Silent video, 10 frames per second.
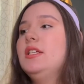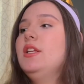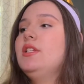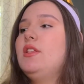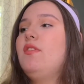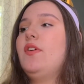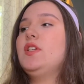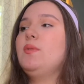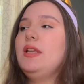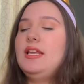so the
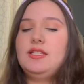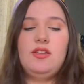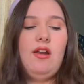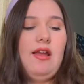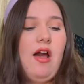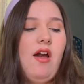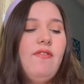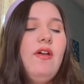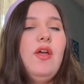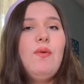first one is starting
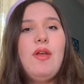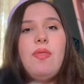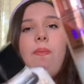off with